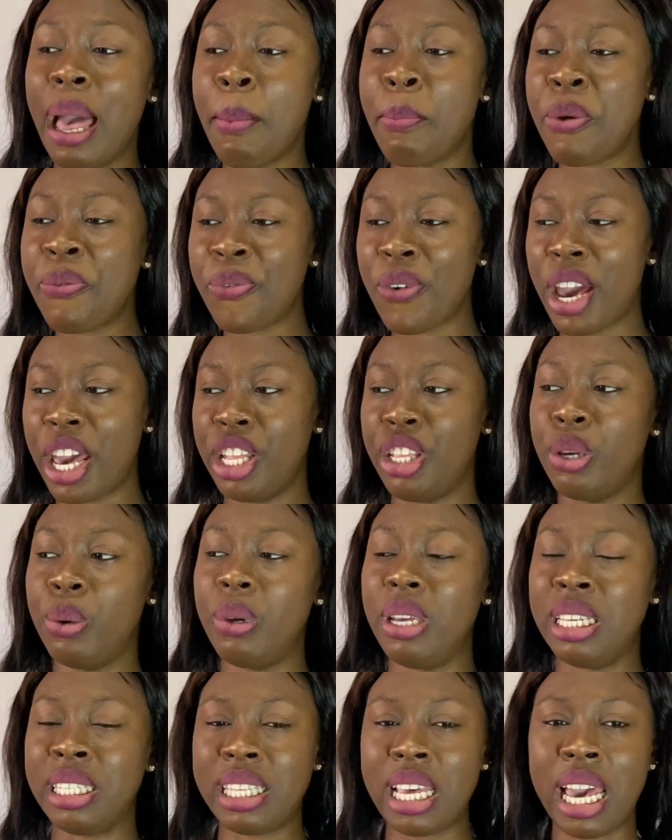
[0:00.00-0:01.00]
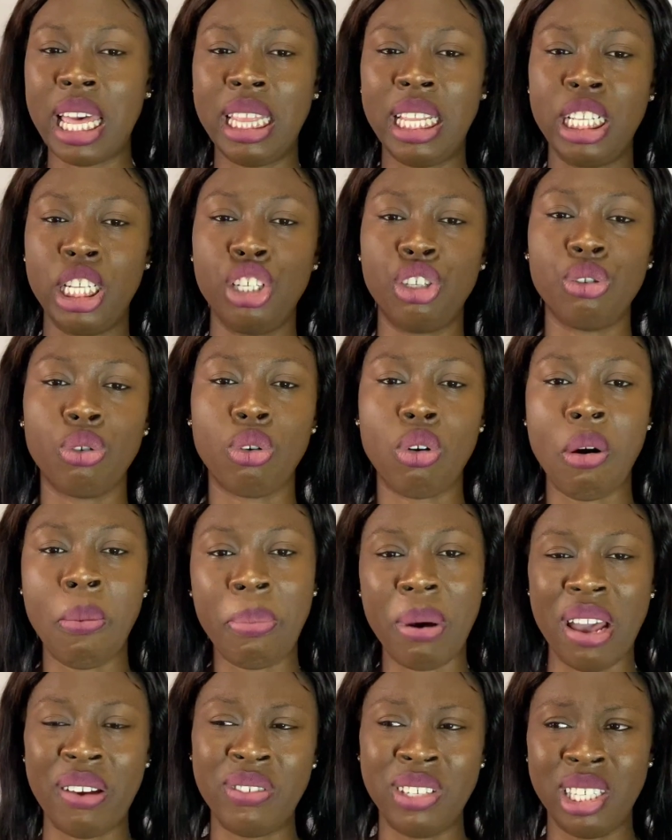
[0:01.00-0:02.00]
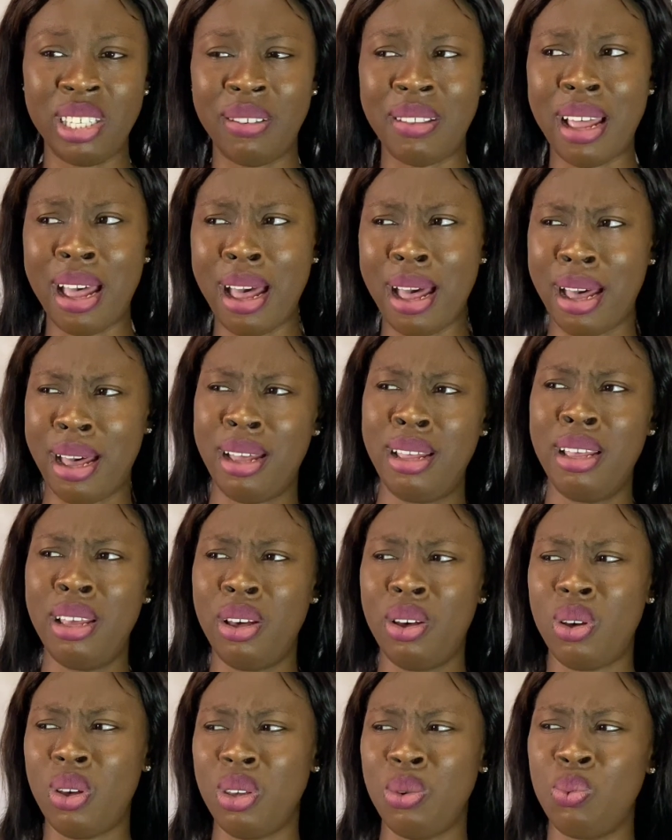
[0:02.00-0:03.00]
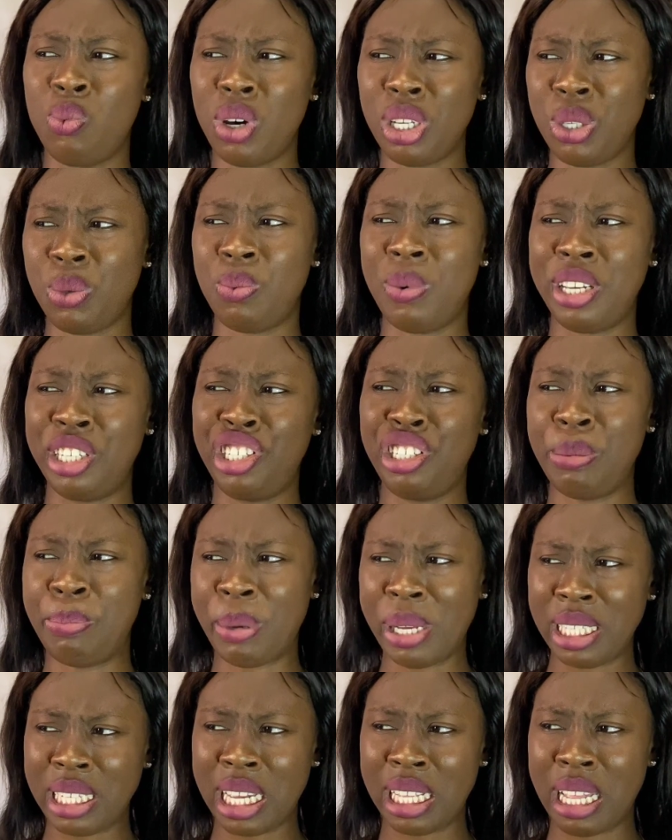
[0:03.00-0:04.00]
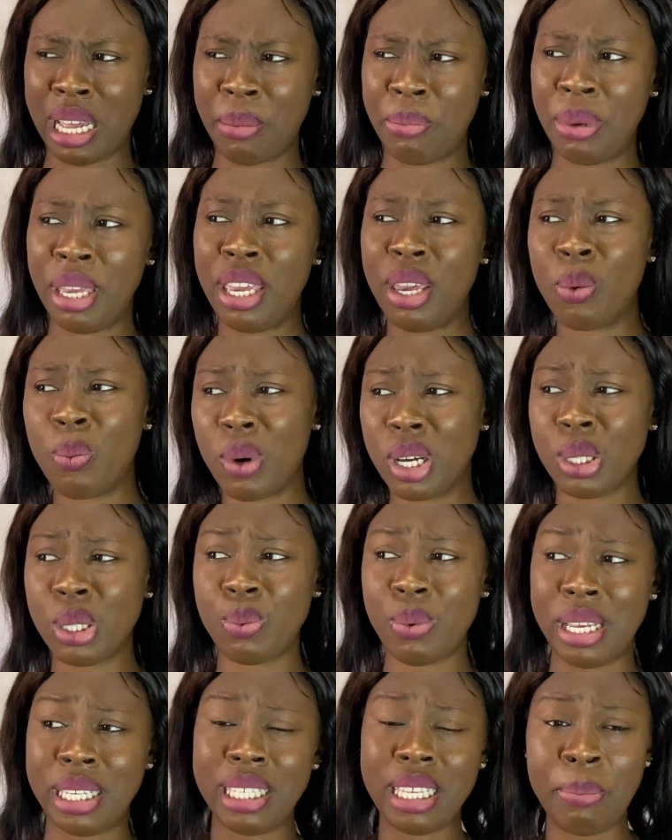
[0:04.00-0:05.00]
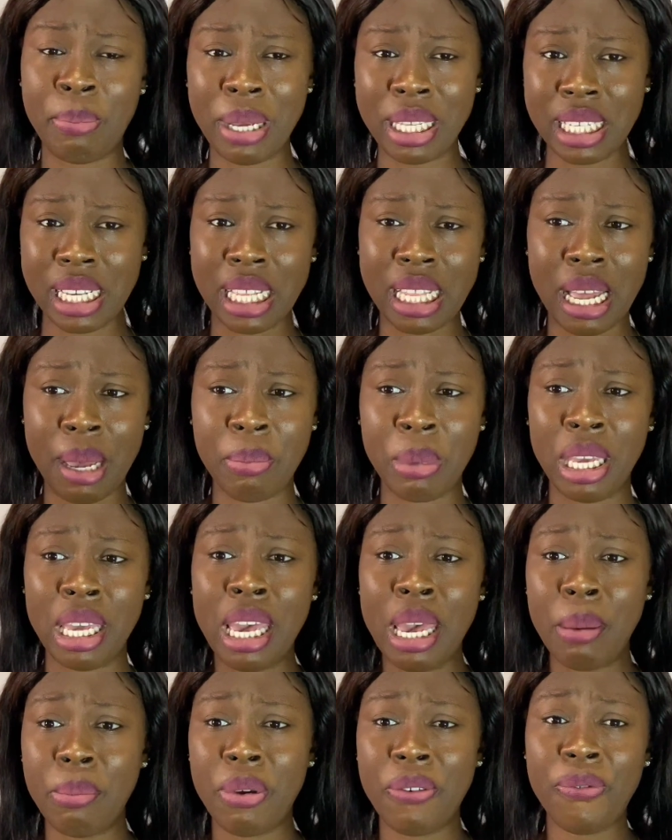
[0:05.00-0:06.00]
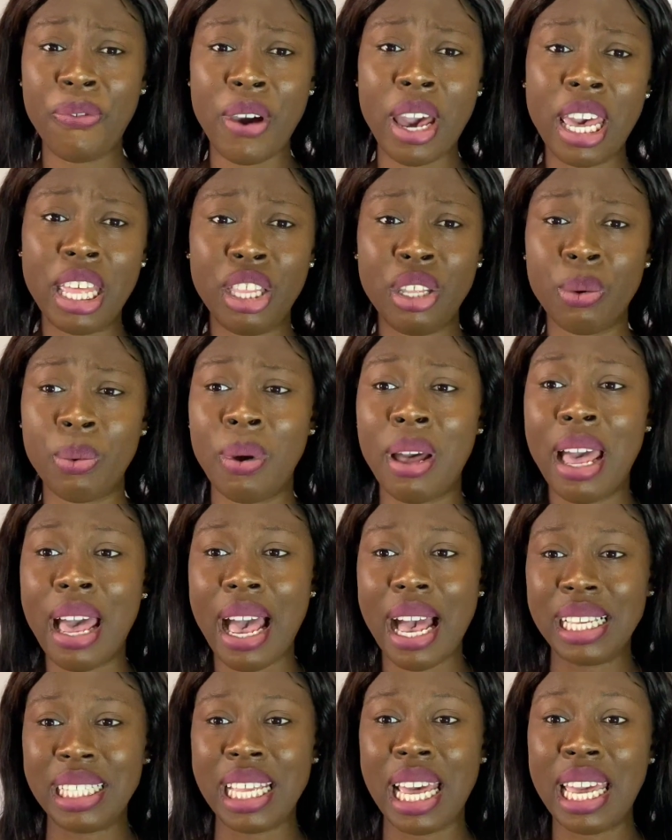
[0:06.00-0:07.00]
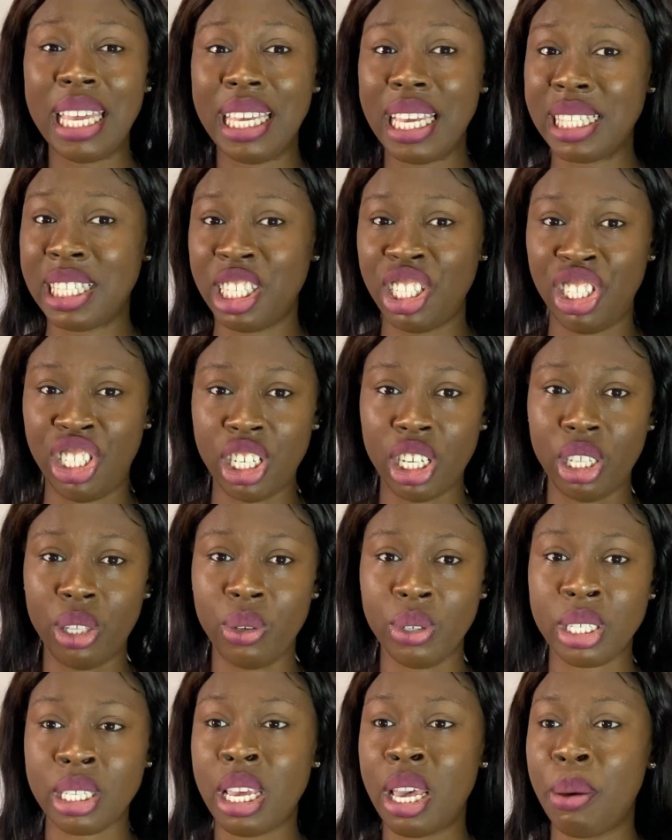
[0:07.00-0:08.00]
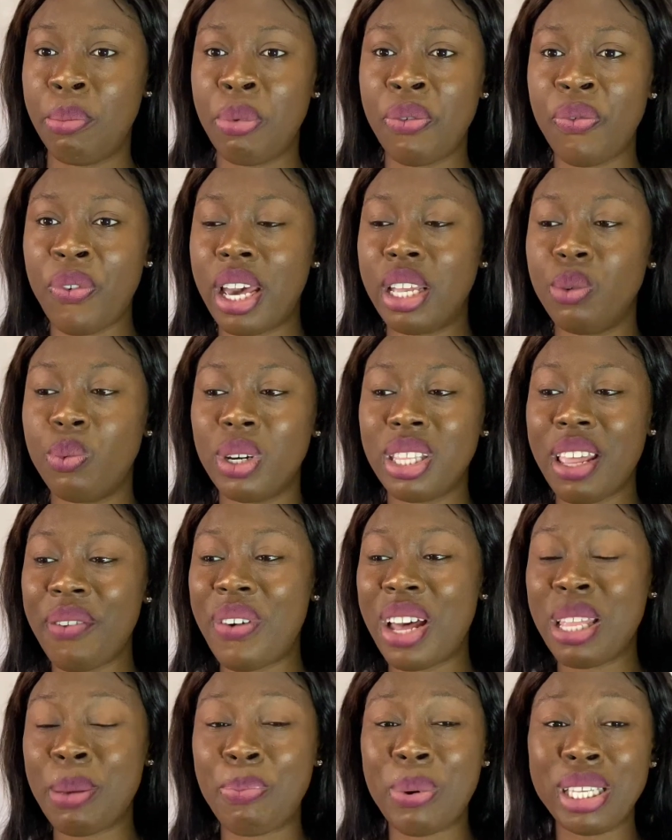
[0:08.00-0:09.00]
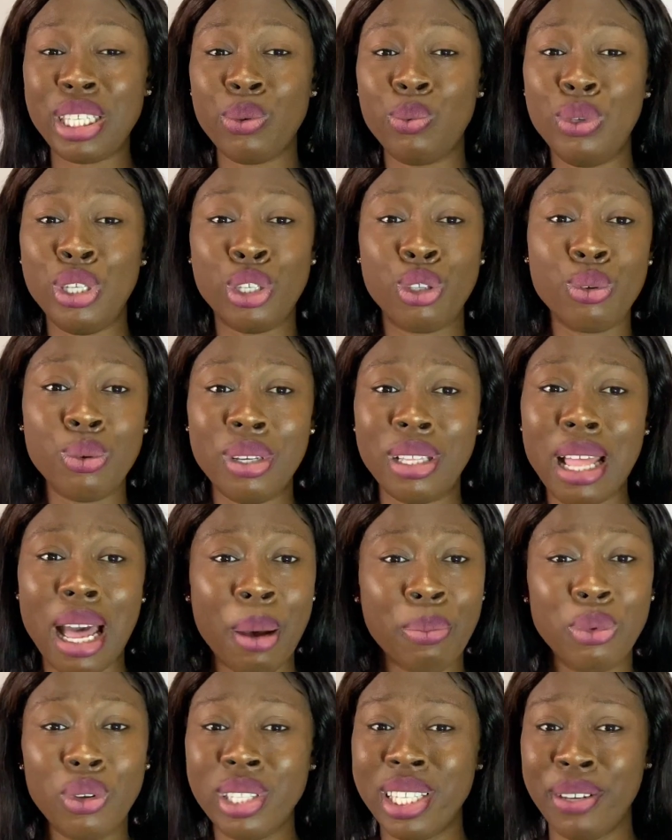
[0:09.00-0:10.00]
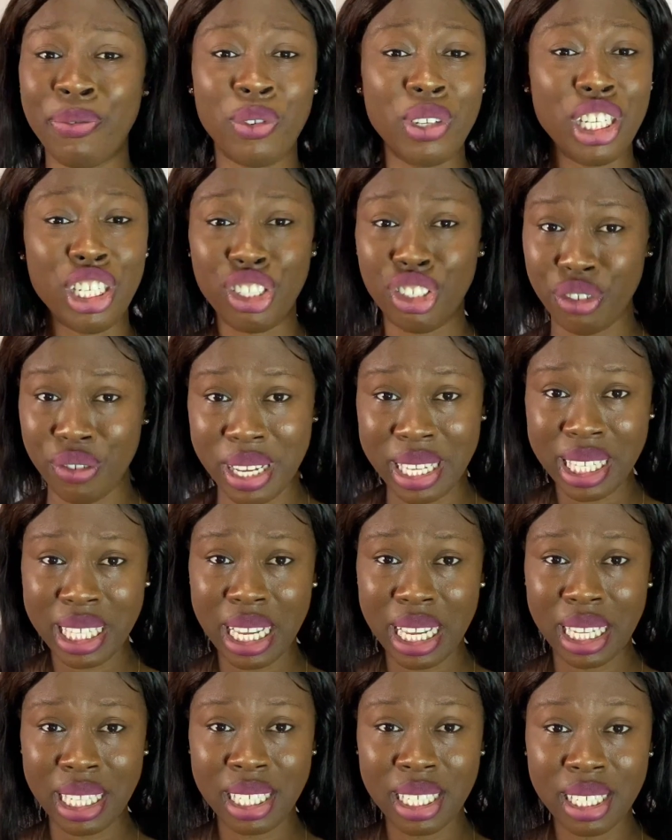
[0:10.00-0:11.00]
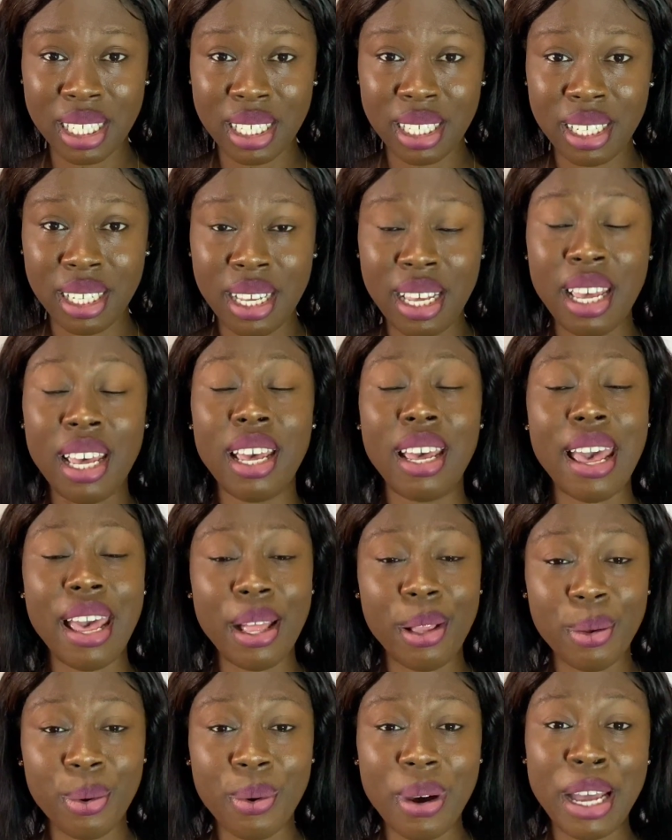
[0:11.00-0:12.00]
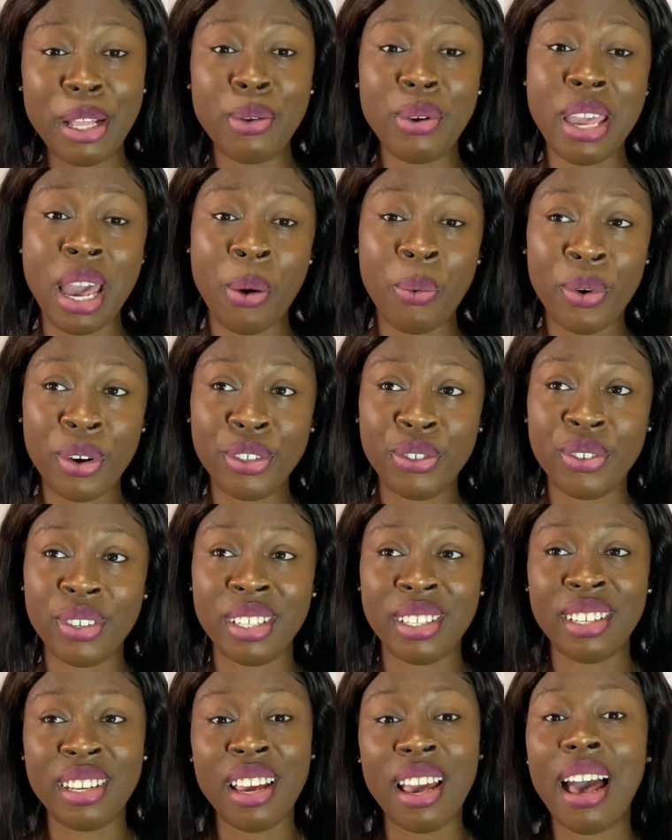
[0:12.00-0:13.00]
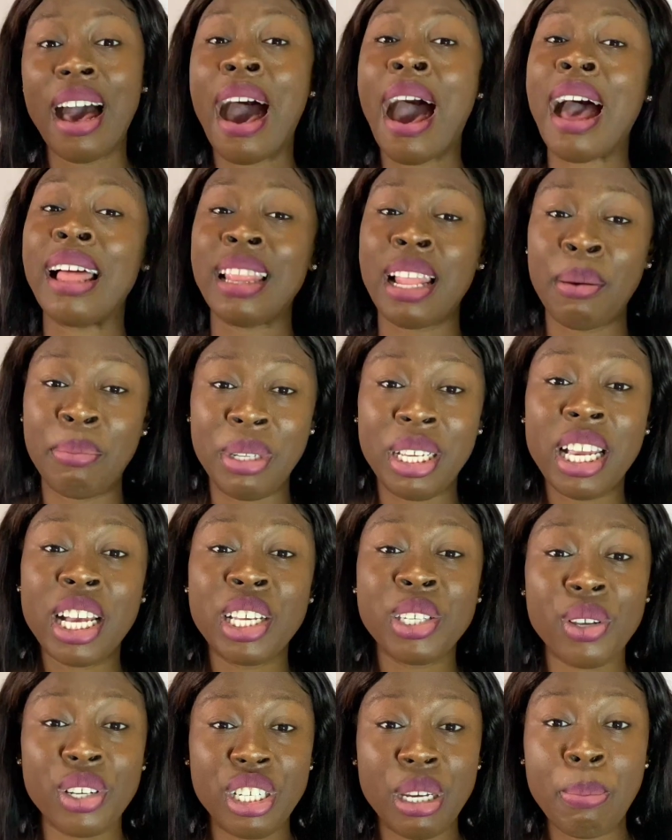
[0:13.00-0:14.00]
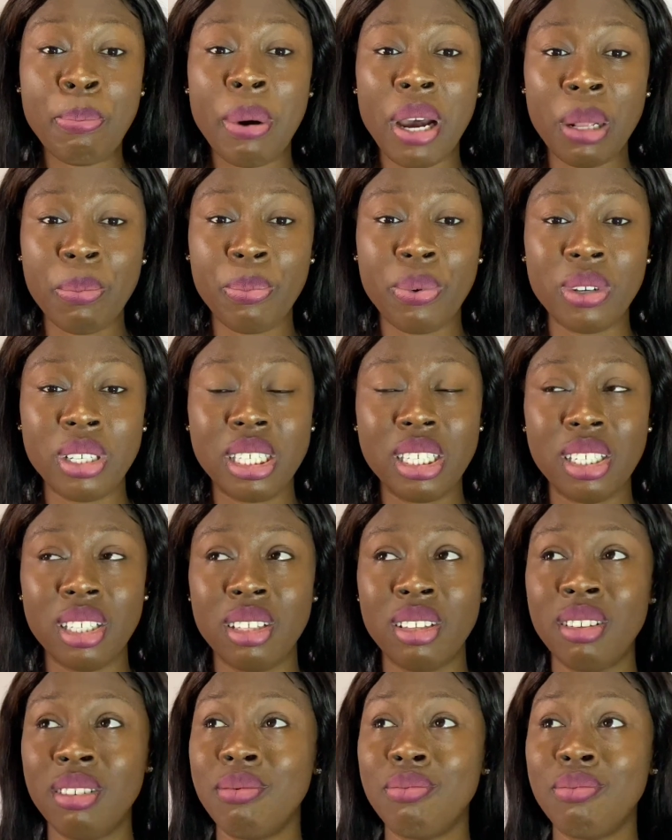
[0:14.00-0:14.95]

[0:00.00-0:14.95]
before I knew, it started leading to comparison that, in what way is she better than me? In what way is he better than me? Before I knew, I started getting jealous. Before I knew, whatever the person was doing, I'm not even interested. Hello, I know you're wondering, Lamdi, you're such a bad person.